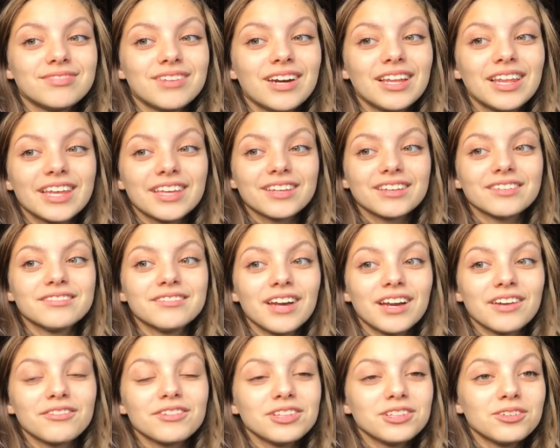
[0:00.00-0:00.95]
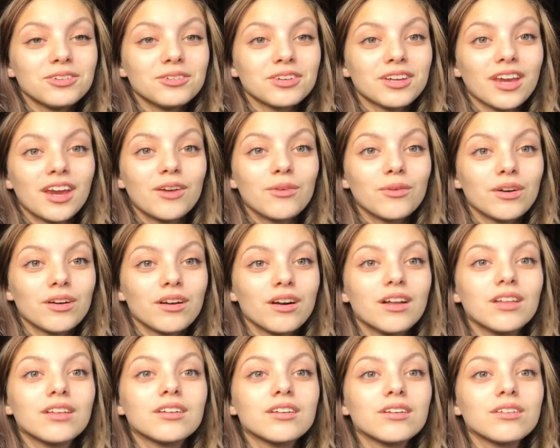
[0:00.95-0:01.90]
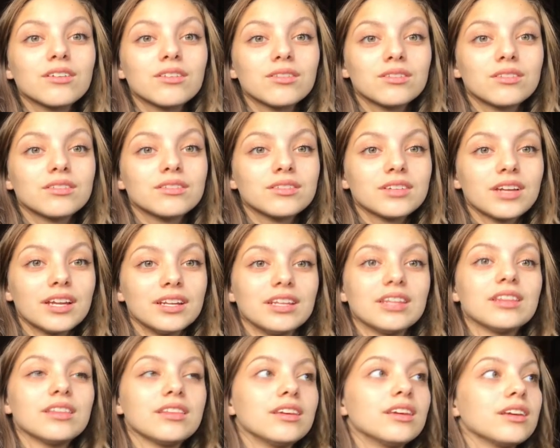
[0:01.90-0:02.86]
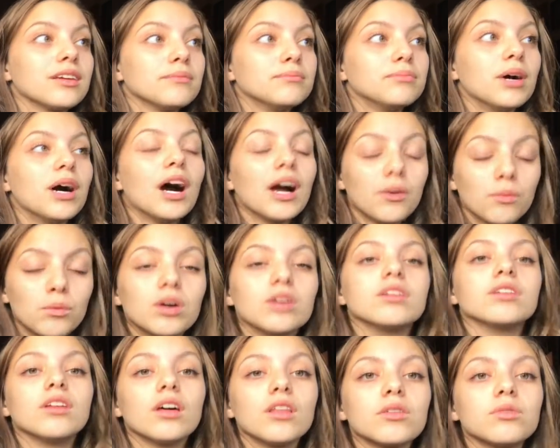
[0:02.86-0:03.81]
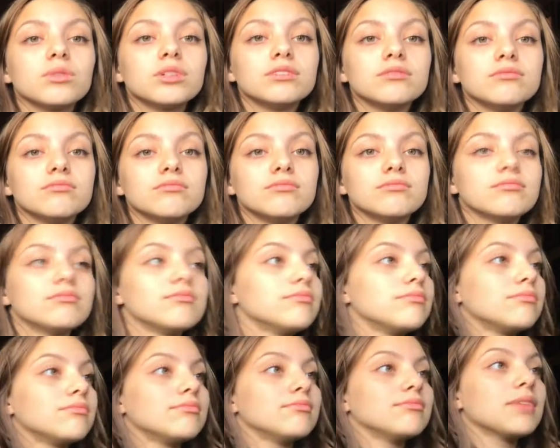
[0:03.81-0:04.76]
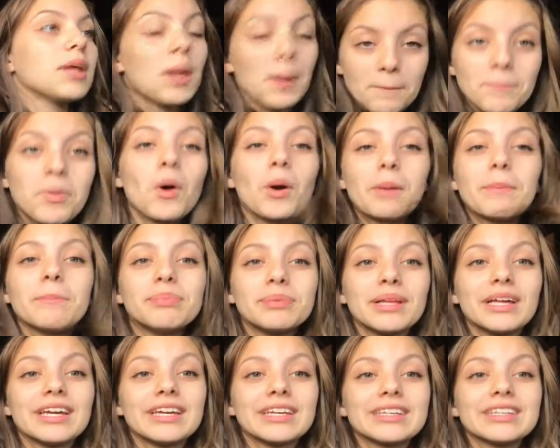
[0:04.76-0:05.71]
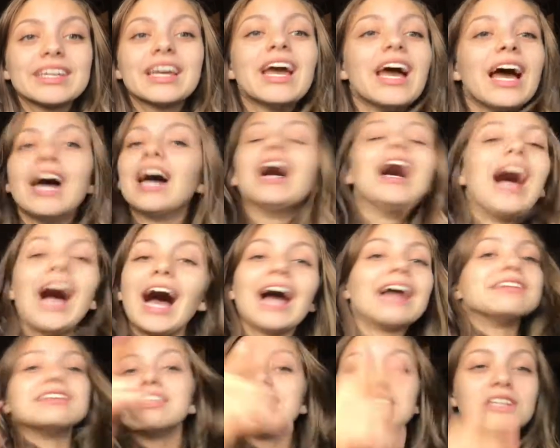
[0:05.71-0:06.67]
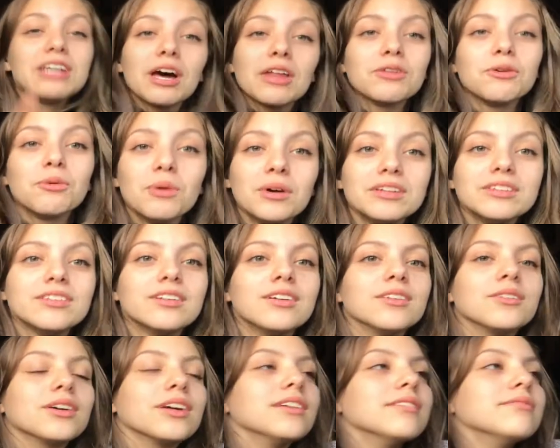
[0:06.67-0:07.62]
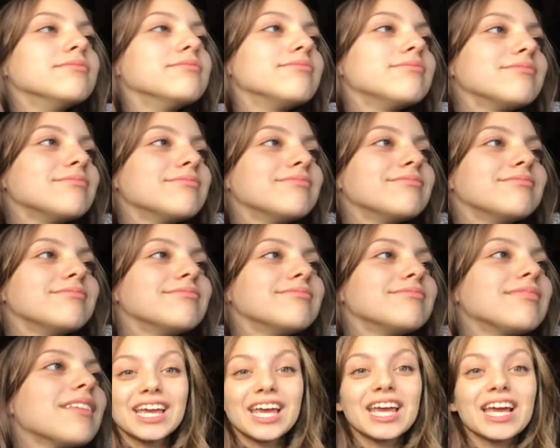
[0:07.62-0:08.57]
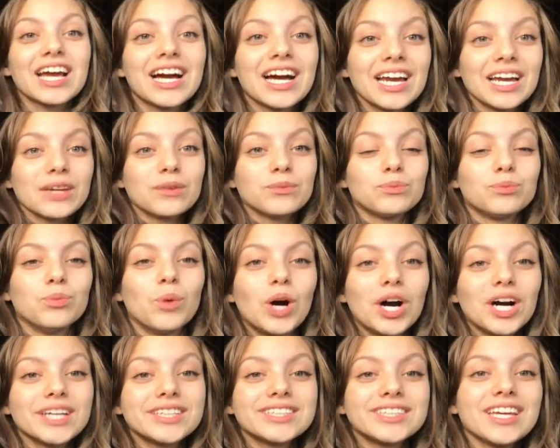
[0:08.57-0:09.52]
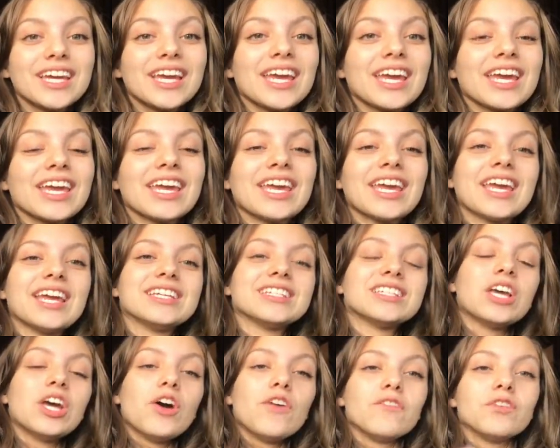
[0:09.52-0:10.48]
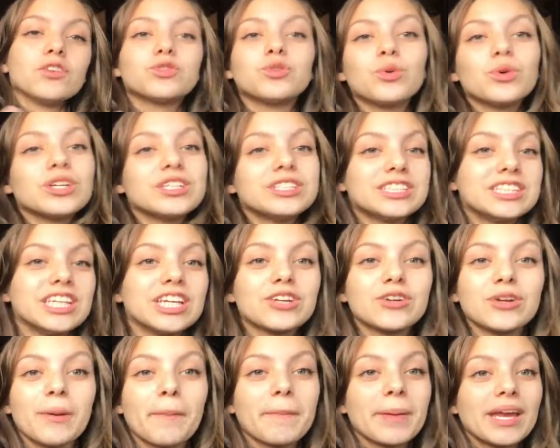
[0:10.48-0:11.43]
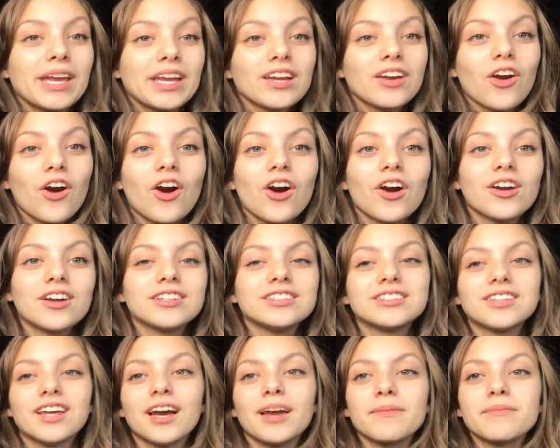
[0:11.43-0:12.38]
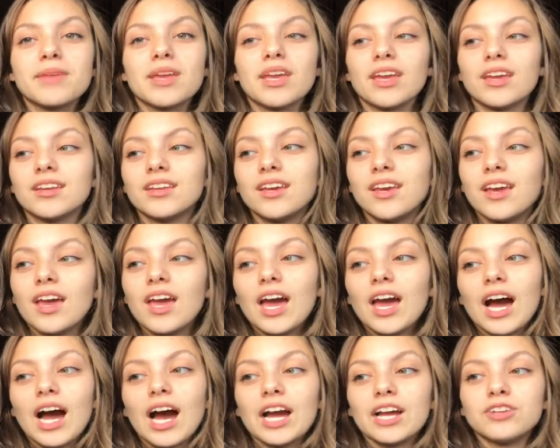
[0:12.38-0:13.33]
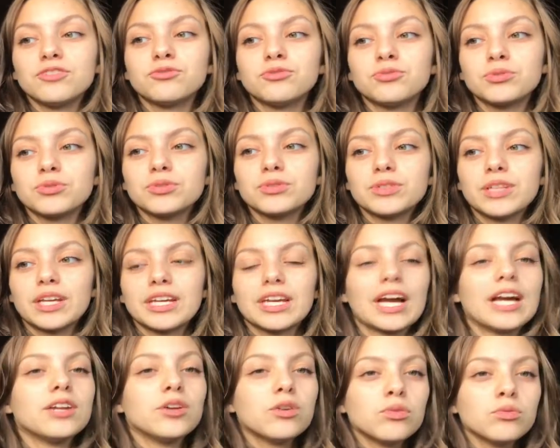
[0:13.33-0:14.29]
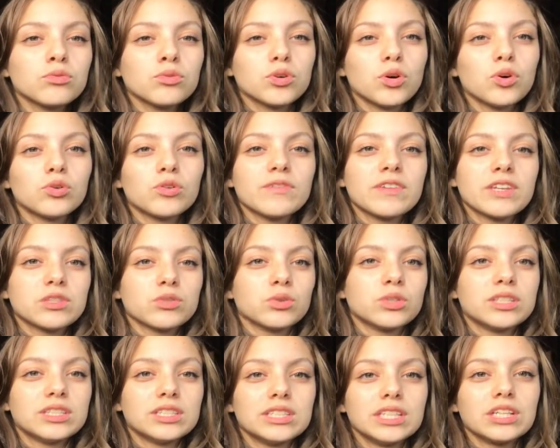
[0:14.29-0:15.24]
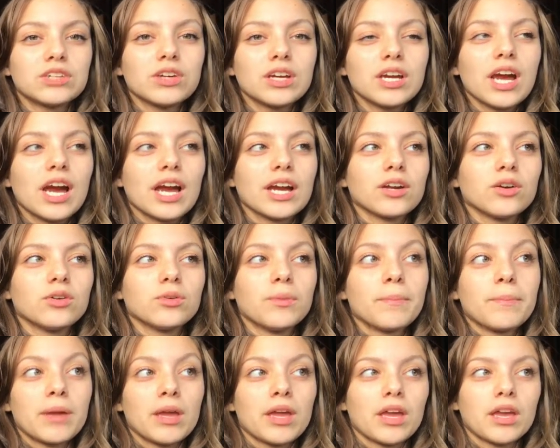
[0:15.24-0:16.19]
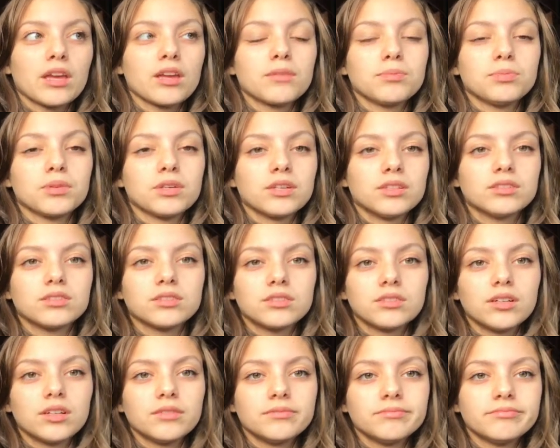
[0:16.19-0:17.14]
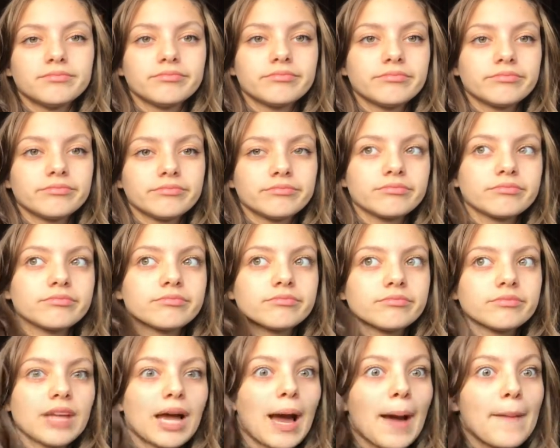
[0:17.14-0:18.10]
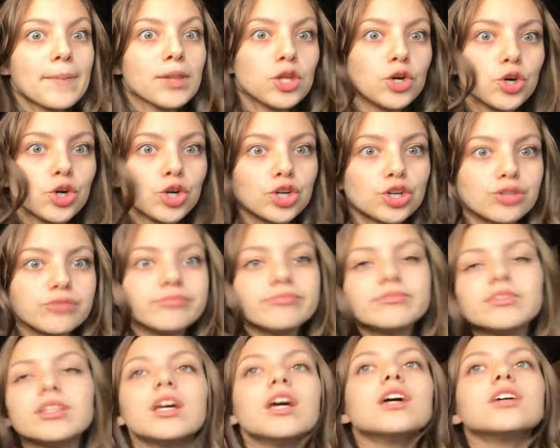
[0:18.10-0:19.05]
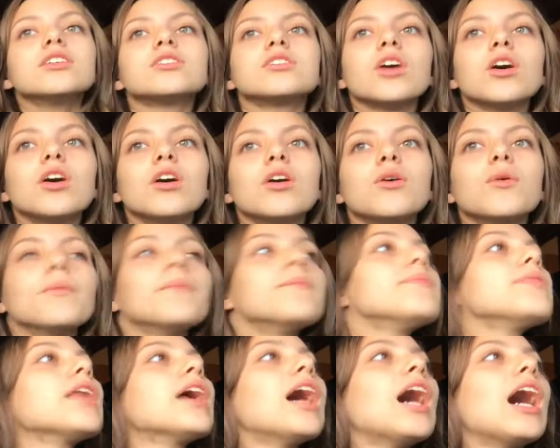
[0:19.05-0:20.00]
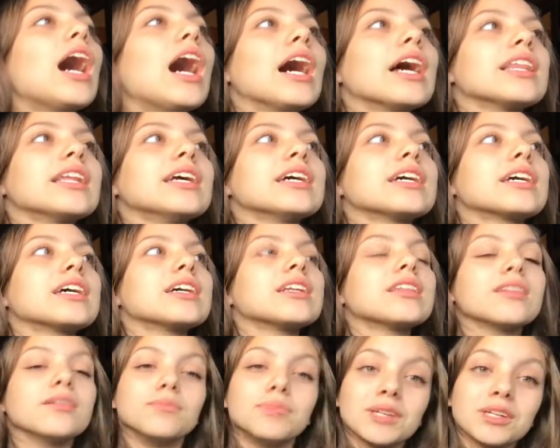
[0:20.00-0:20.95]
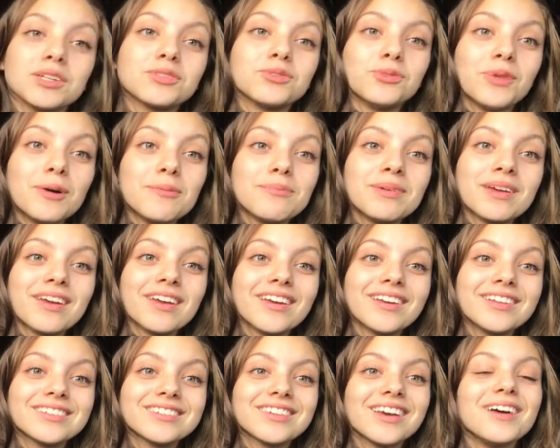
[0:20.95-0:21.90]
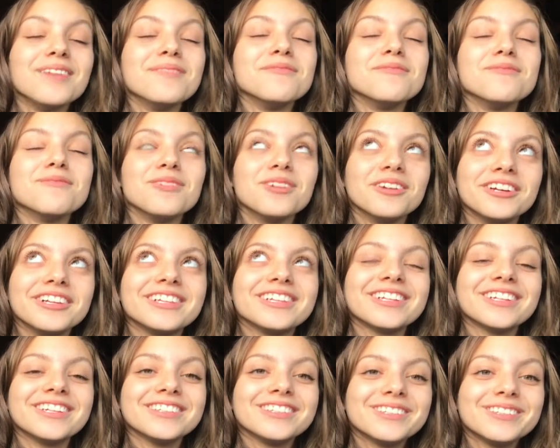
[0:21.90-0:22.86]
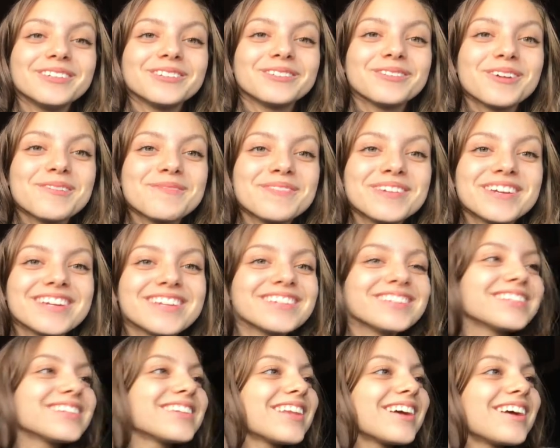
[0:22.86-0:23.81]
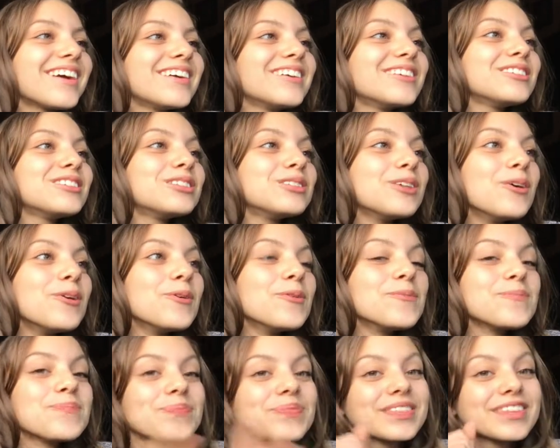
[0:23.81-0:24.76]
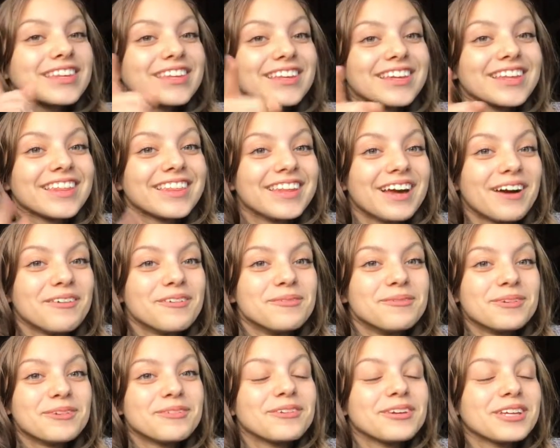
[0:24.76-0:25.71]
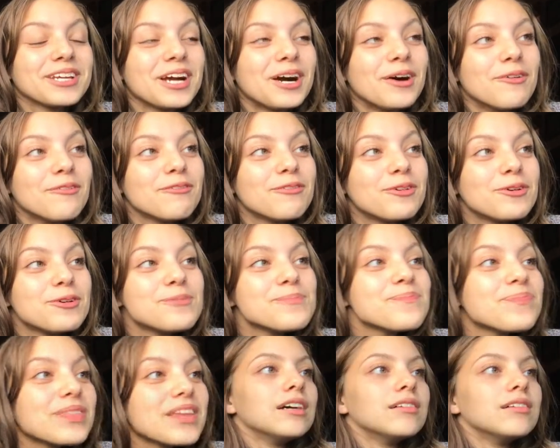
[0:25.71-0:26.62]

Like, I really don't care what color or anything, but I want another one. Point blank, I need another one. Okay. Thing I want is Victoria's Secret pink cards. I mean, I don't go to Victoria's Secret. I go to Pink, because, you know, I'm a little girl. So I like the pink sweatpants. I'm really into the sweatpants there, so that would be really helpful.